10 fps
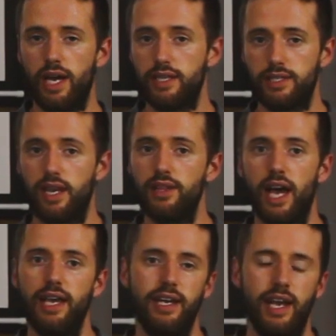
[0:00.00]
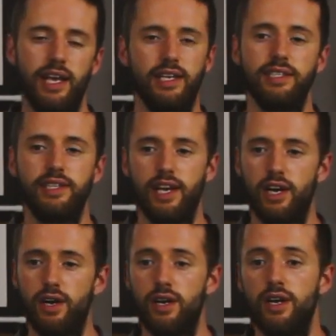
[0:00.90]
like sunlight and
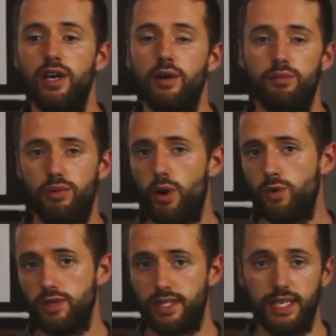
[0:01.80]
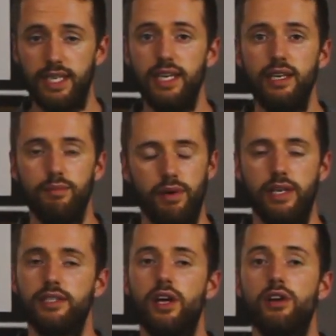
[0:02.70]
they're prone to heat, but
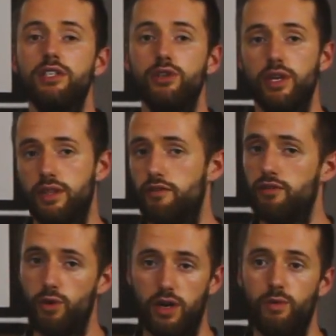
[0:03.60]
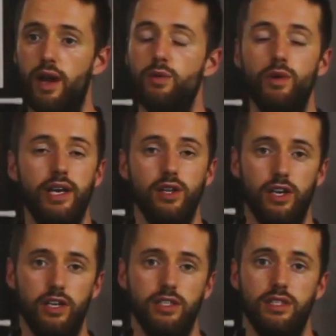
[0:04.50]
as long as you get the Florida red
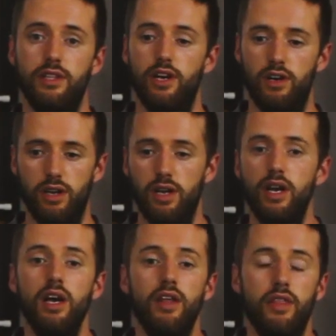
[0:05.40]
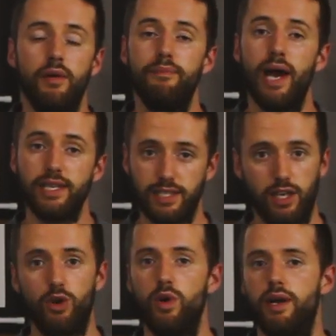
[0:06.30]
wigglers, they're the best
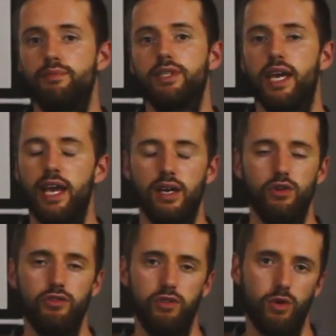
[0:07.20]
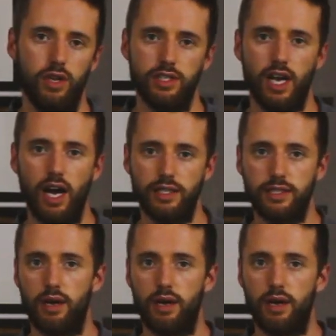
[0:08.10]
equipped to handle Florida's hot